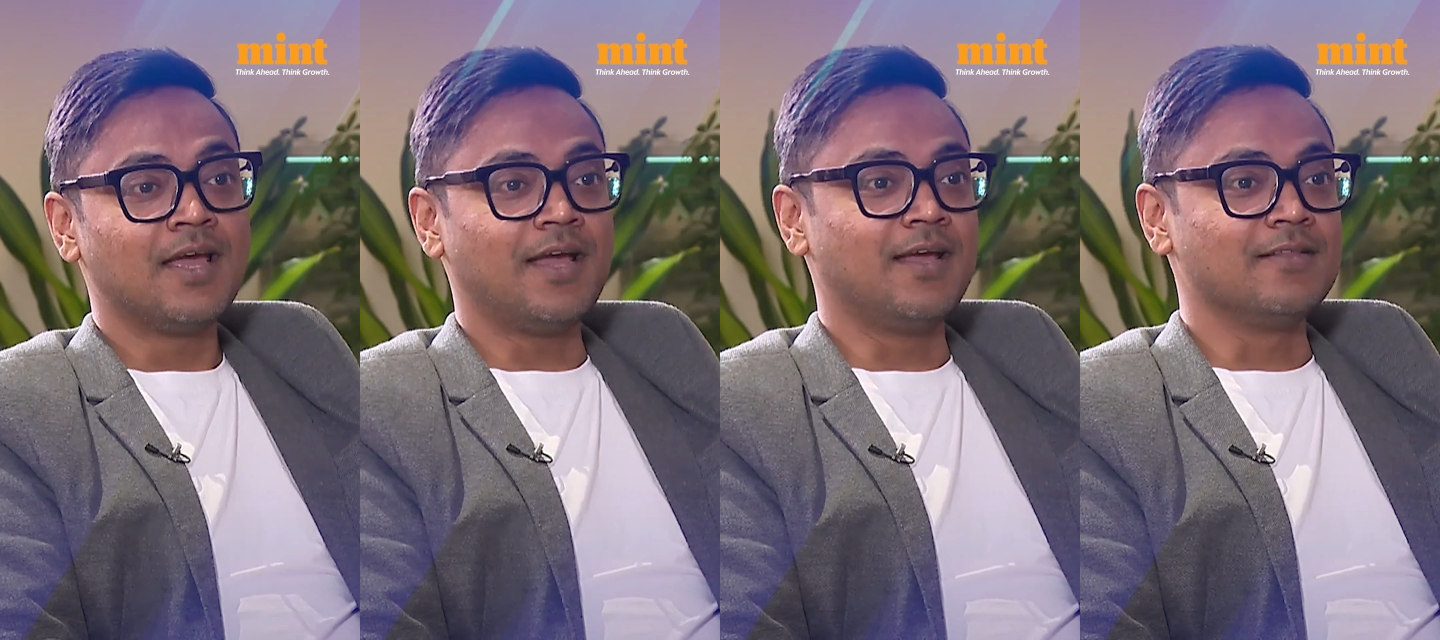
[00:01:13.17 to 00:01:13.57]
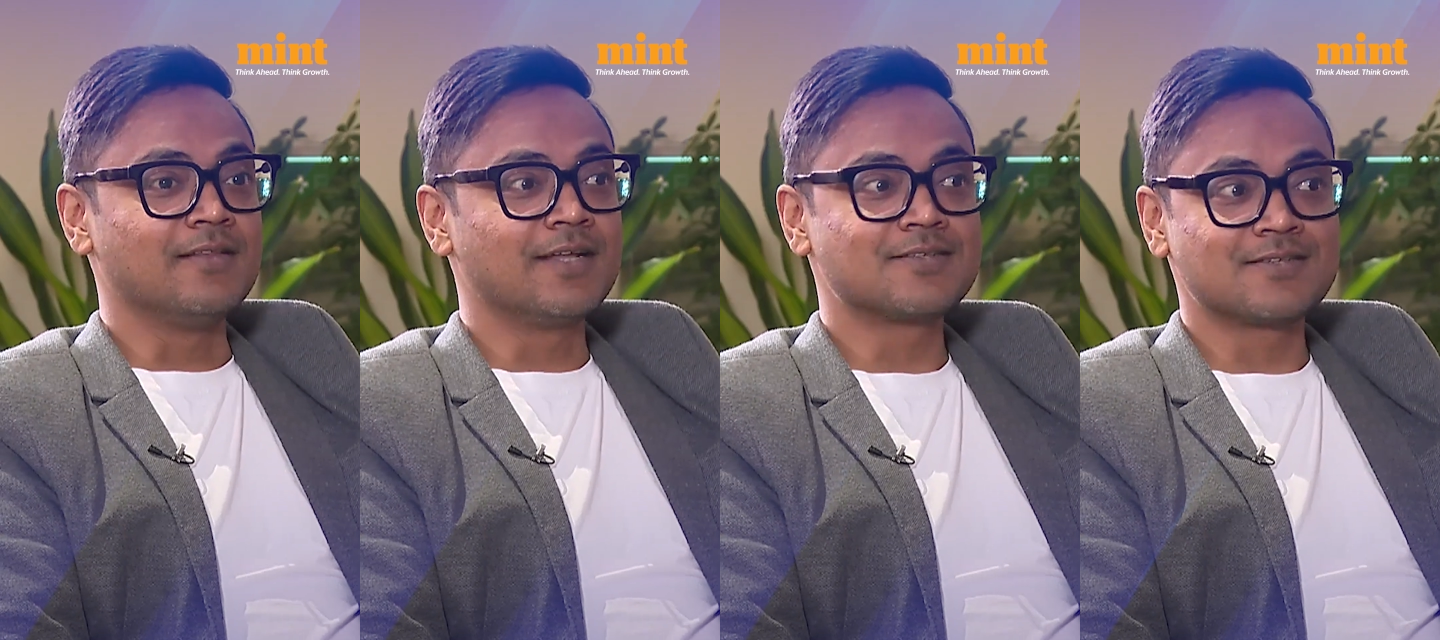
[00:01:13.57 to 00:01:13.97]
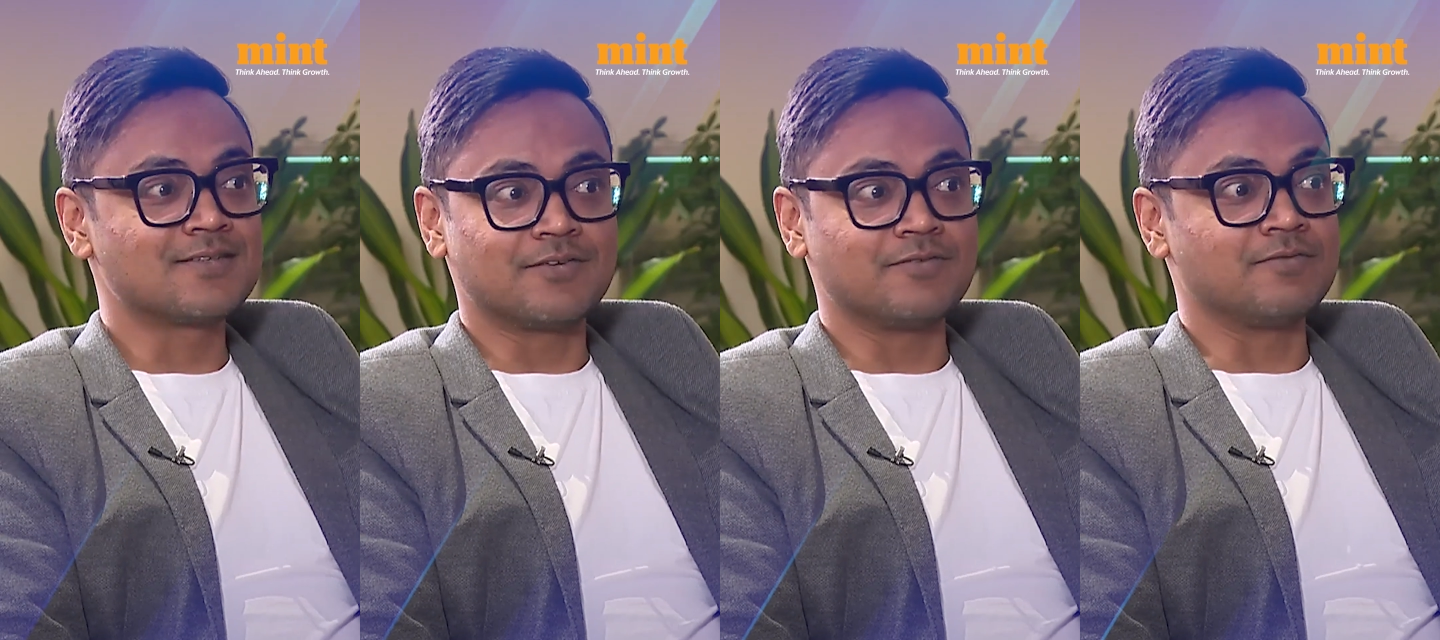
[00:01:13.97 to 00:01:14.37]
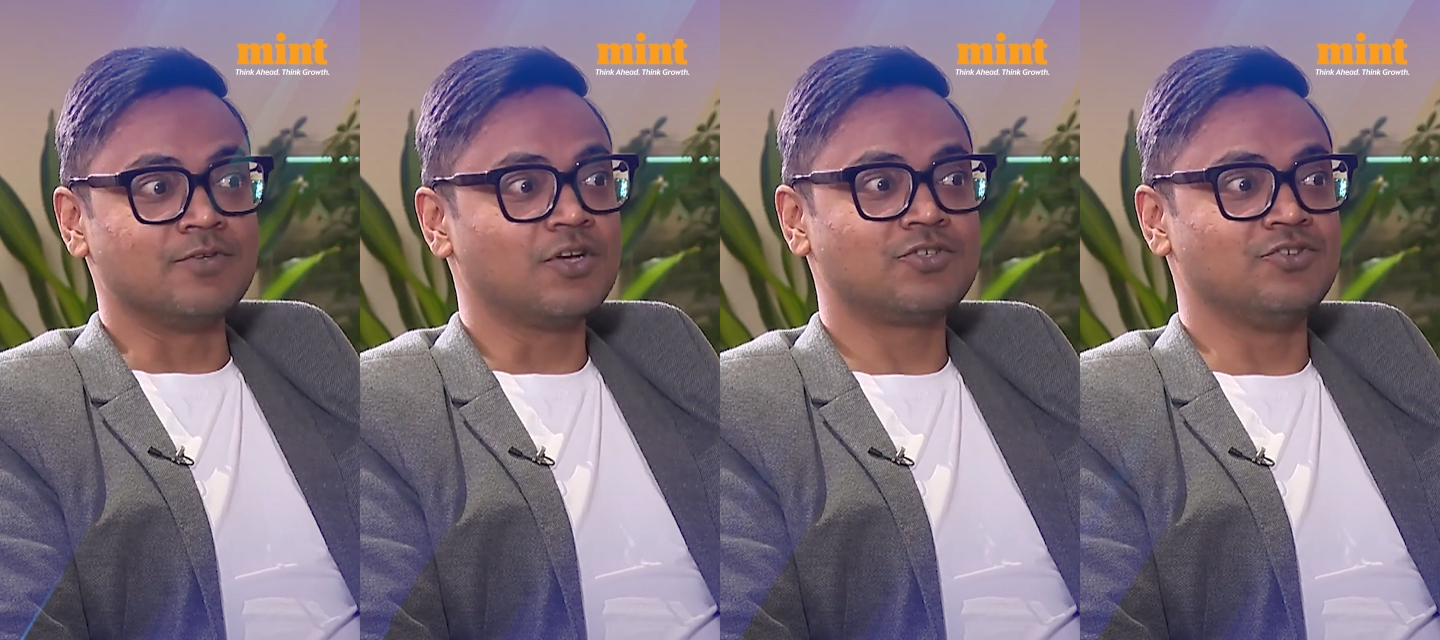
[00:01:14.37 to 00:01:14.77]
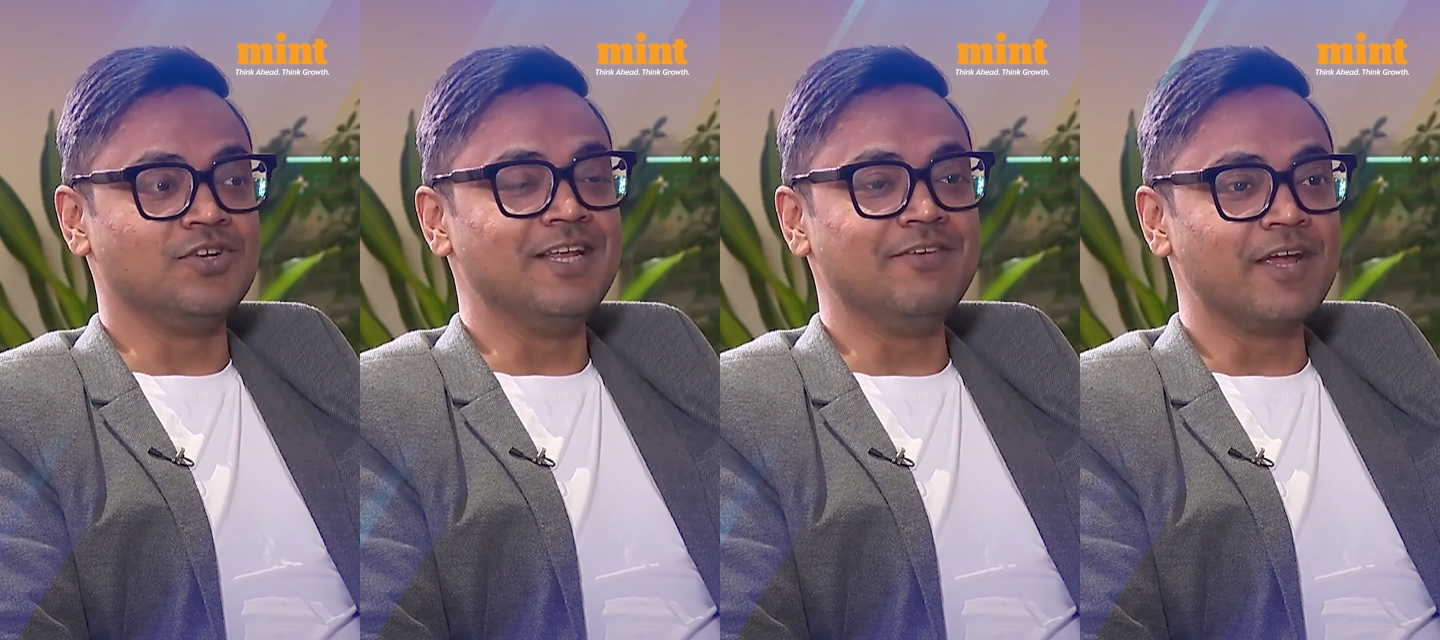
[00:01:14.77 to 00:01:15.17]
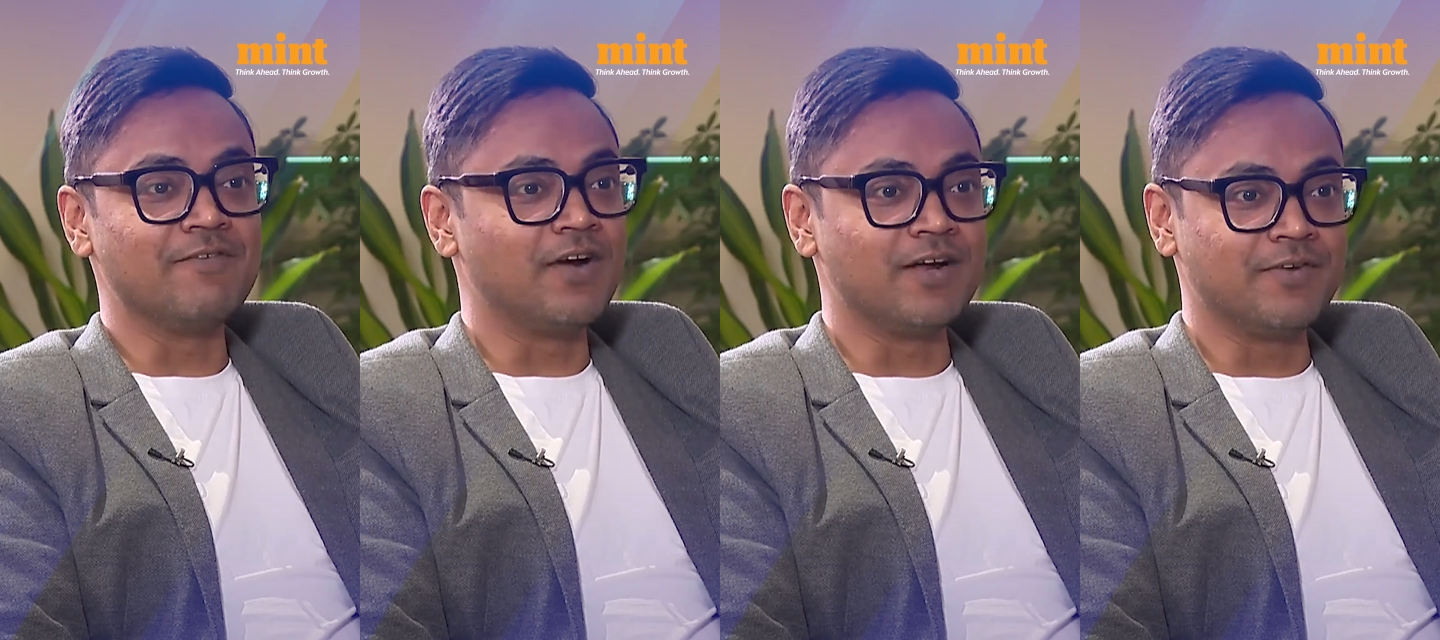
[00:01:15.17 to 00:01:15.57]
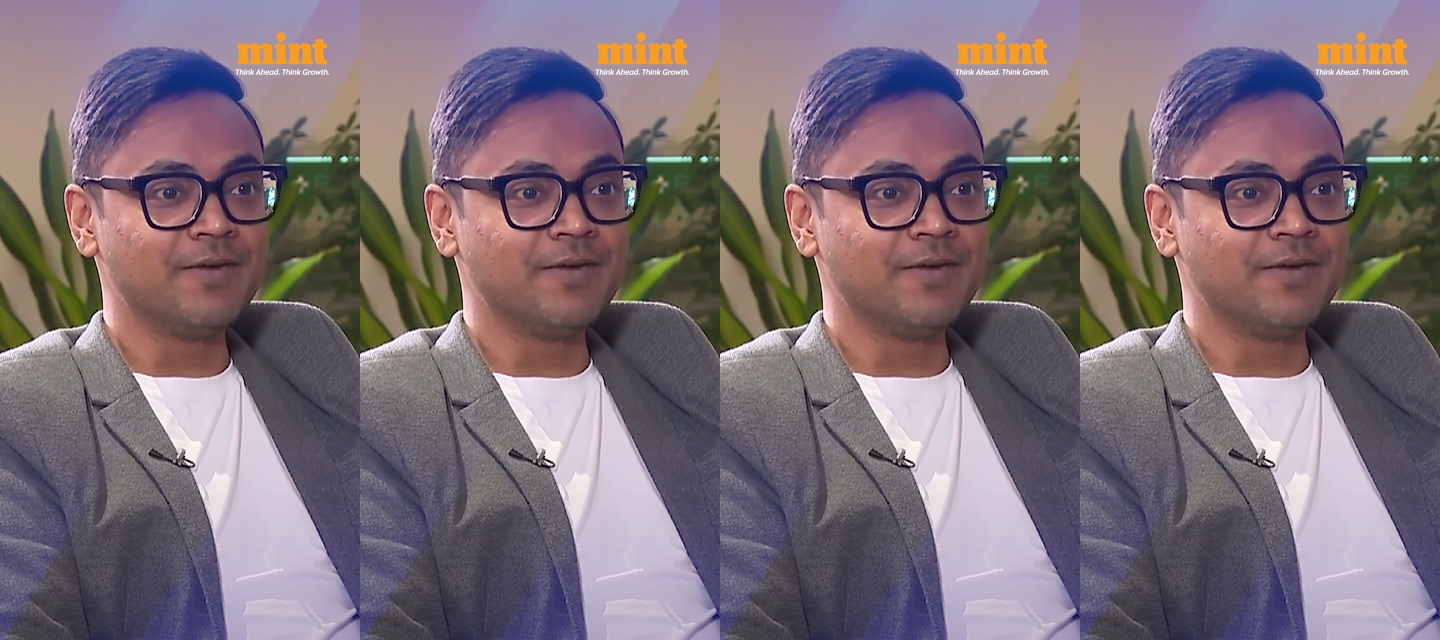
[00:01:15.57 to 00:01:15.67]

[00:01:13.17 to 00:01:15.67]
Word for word: Yeah. And that's not really I, very far away. It'll